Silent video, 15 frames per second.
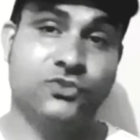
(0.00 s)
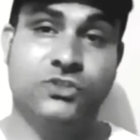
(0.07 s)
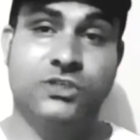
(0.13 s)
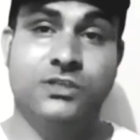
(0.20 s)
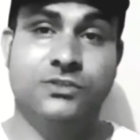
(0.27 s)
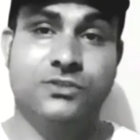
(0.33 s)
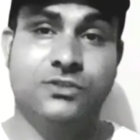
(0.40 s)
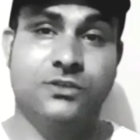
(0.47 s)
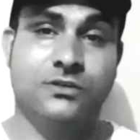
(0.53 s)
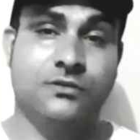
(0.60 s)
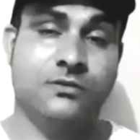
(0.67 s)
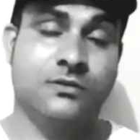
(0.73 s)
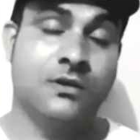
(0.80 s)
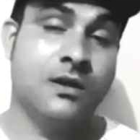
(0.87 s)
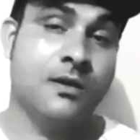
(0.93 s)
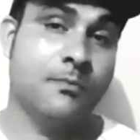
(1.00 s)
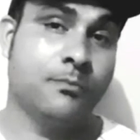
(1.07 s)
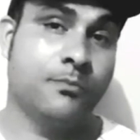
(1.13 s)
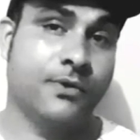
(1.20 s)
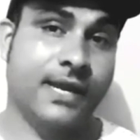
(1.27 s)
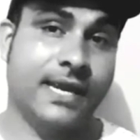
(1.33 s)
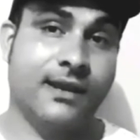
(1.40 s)
ginger,
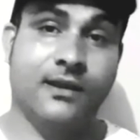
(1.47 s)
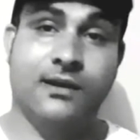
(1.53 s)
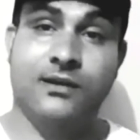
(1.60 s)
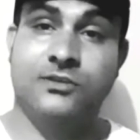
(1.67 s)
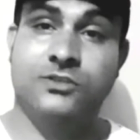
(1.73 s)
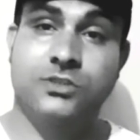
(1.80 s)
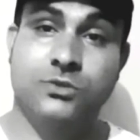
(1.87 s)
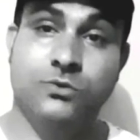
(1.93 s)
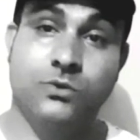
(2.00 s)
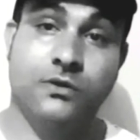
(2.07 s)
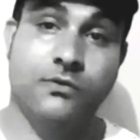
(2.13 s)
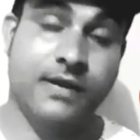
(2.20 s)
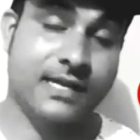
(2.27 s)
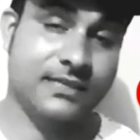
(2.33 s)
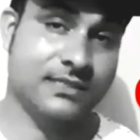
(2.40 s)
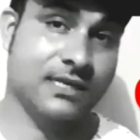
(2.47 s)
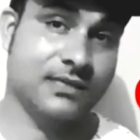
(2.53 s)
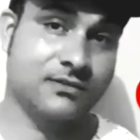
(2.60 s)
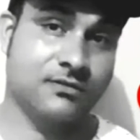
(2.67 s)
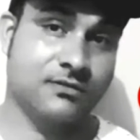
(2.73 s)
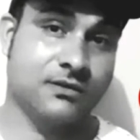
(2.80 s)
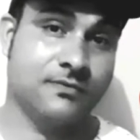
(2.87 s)
bread, sugar,
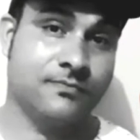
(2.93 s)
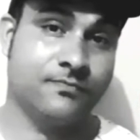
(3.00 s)
etc.